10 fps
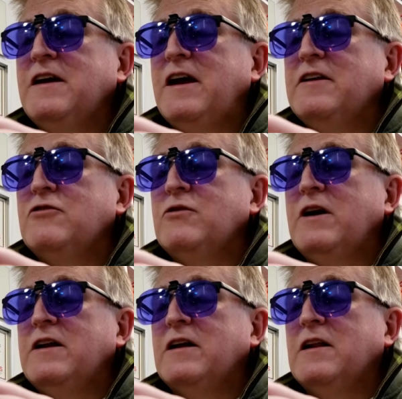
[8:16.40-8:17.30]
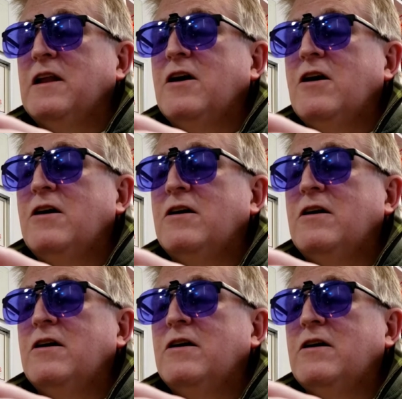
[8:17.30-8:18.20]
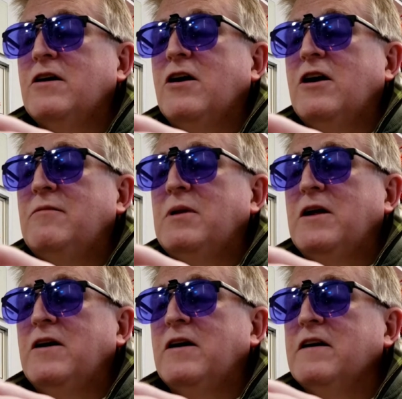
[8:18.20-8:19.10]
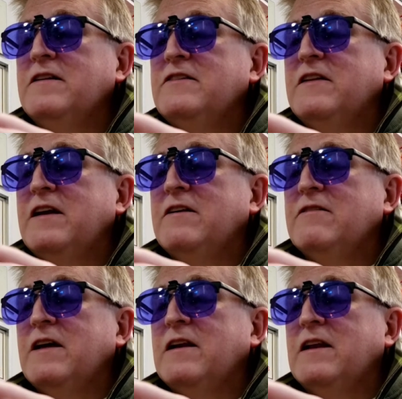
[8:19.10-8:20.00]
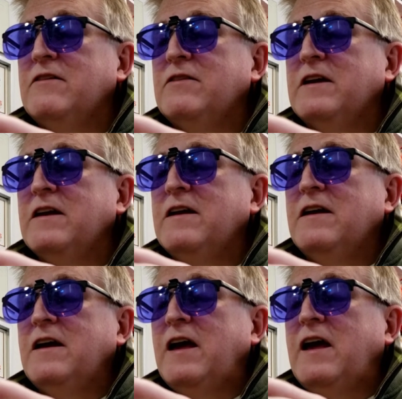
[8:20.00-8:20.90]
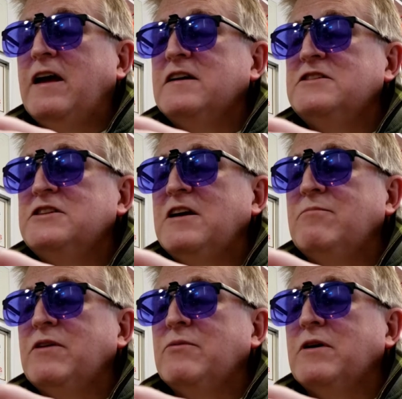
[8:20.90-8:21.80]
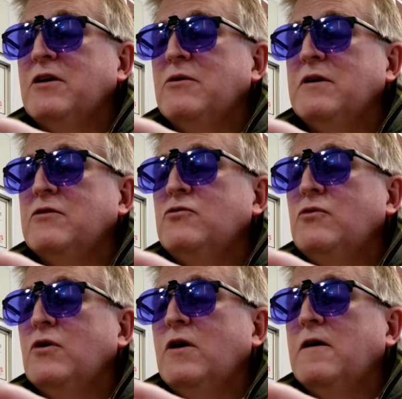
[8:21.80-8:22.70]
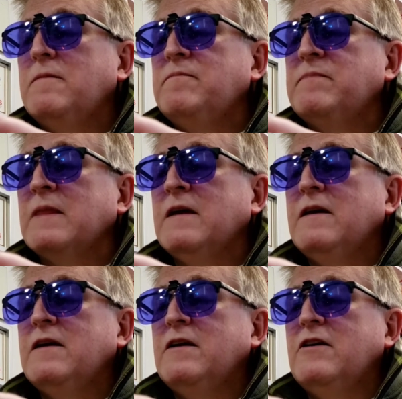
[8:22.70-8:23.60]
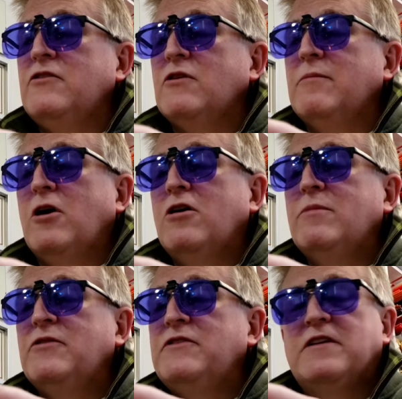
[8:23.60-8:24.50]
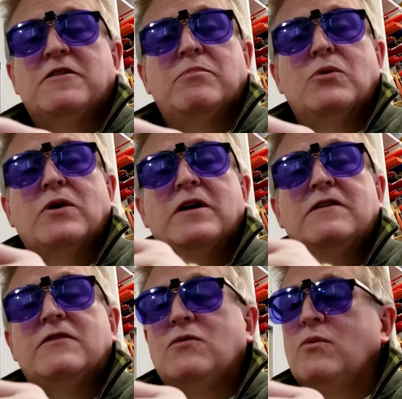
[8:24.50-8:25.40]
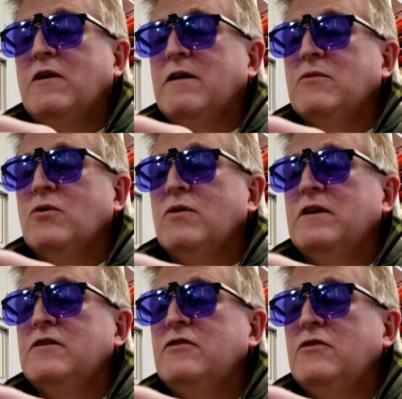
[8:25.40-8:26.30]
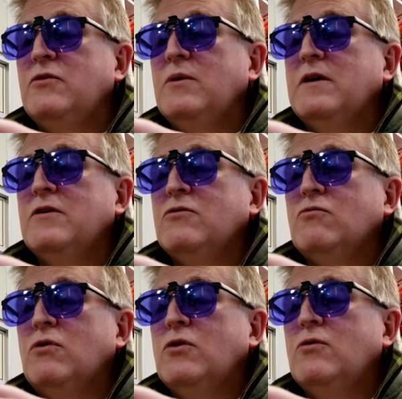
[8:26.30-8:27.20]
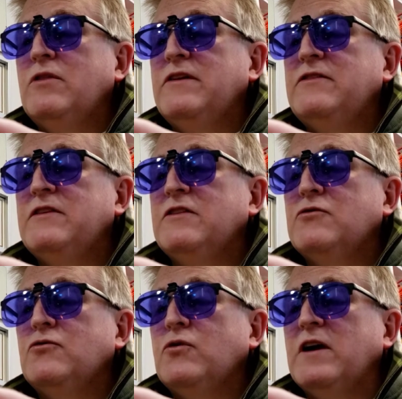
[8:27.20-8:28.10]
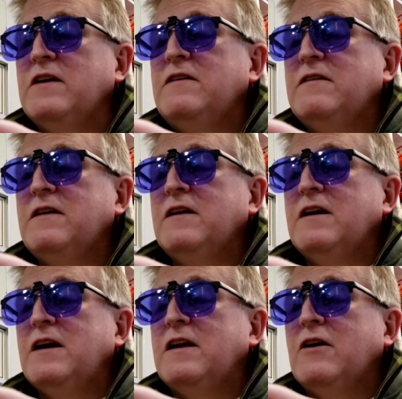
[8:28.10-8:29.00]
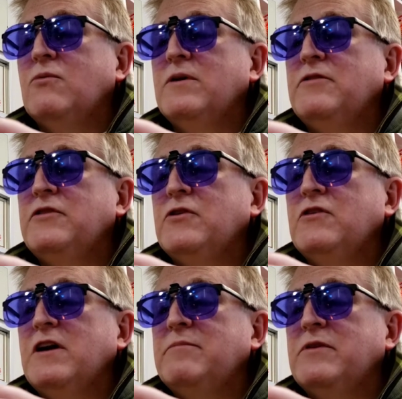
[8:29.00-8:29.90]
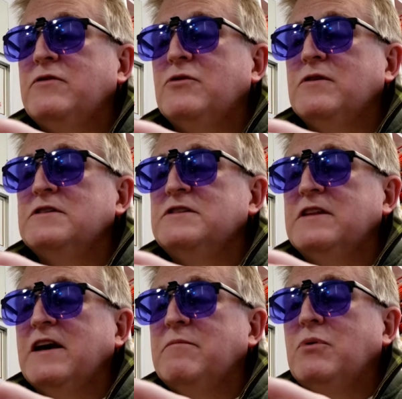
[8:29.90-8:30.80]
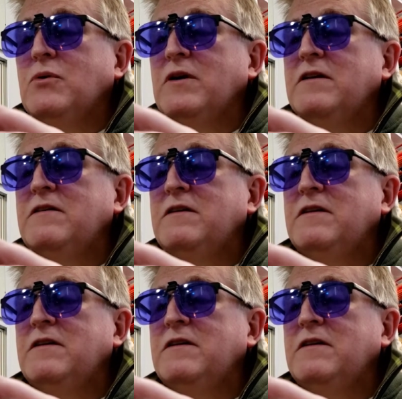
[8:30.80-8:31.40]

and creating a long oblong instead of that lovely egg shape that we're going for. So I'm almost at the point where I'm going to roll this in the frit, and I will turn up the torch at that point